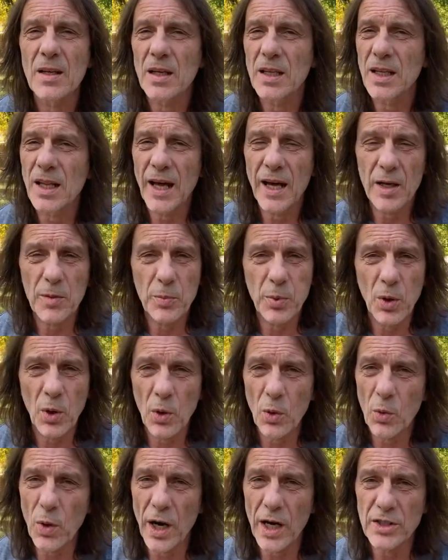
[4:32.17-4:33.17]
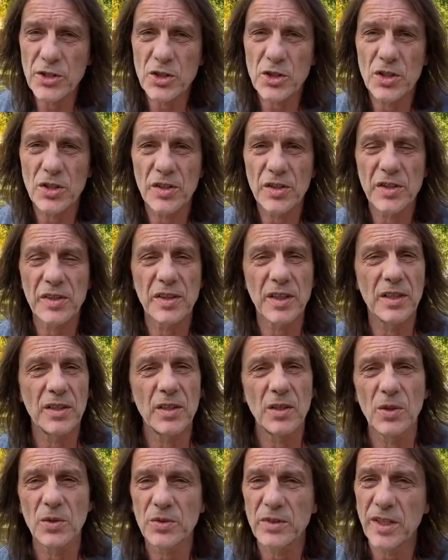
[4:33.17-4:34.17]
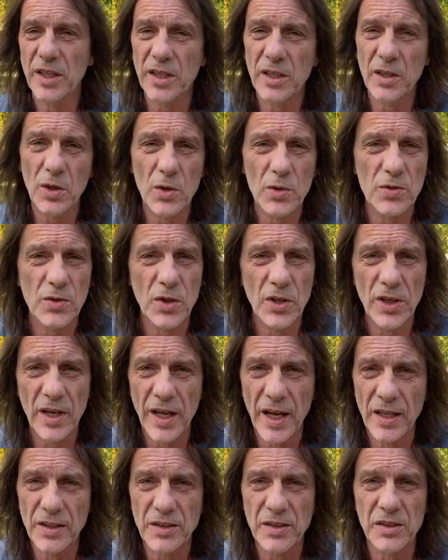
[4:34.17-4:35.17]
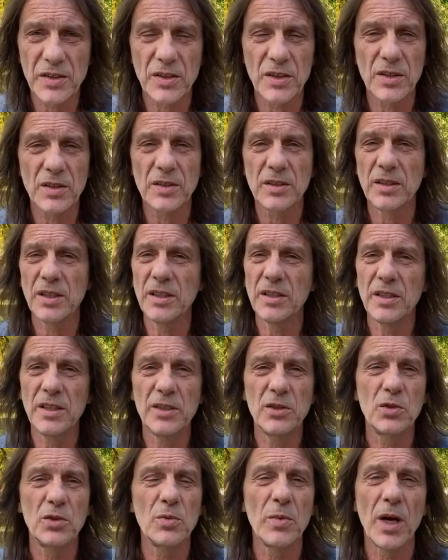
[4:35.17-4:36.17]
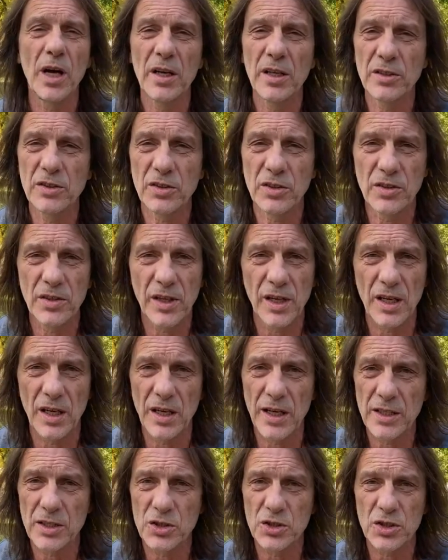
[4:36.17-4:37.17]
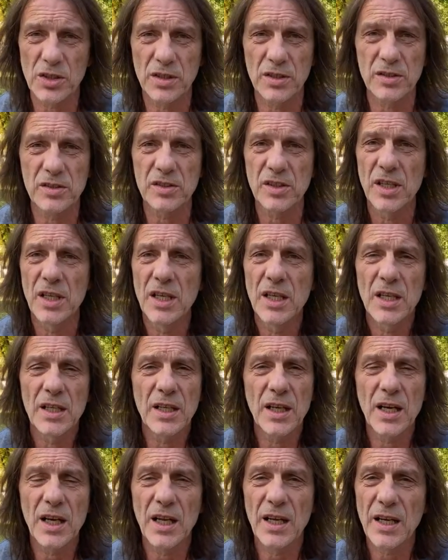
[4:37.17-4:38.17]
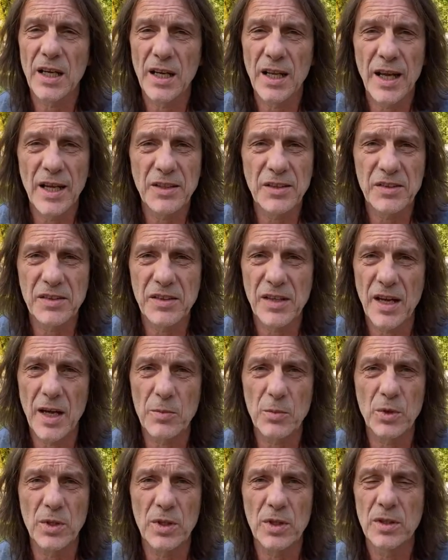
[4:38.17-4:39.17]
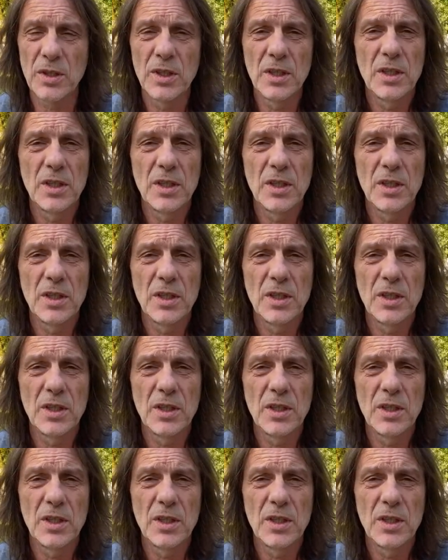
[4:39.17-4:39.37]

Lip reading: lot of poll watchers, and don't take no for an answer. Need to monitor the elections. Not like last time where,